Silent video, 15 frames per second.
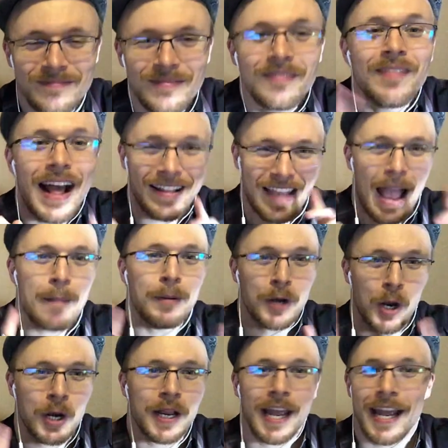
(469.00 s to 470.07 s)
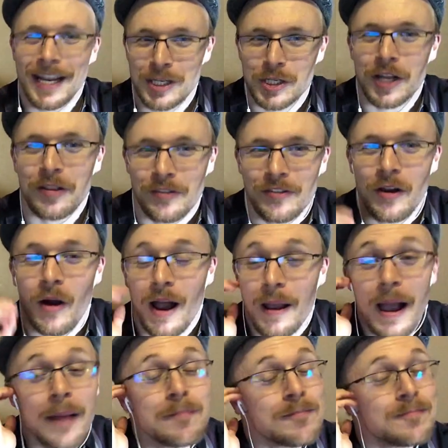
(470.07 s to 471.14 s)
That's happened on occasion, so
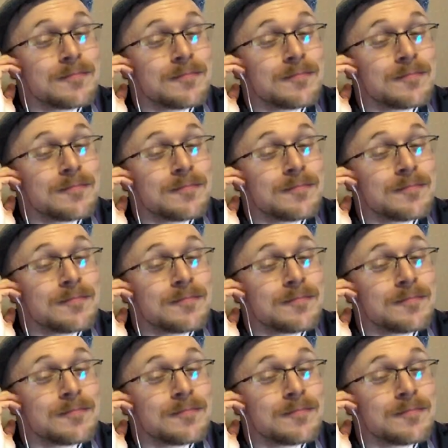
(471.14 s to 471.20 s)
I